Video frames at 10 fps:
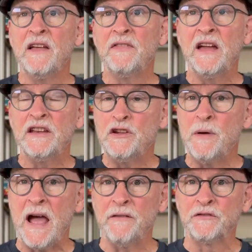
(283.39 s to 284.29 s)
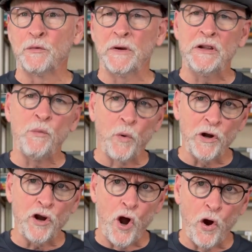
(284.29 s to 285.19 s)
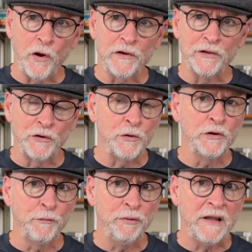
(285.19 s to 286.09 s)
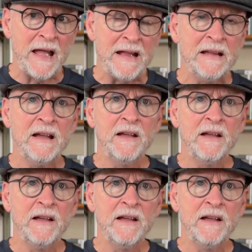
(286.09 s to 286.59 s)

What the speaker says: that you have to really work hard to learn to play